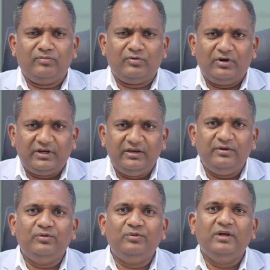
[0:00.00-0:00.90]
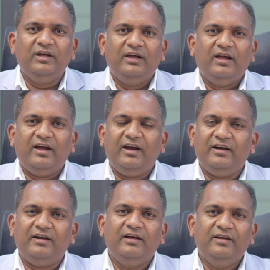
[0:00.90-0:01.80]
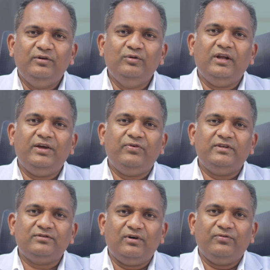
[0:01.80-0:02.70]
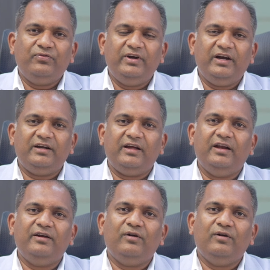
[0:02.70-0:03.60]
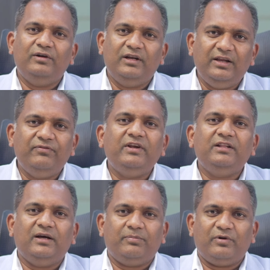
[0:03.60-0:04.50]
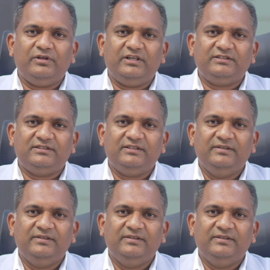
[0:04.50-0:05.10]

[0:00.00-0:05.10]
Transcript: continued, and New Life is confident and delivering the projects.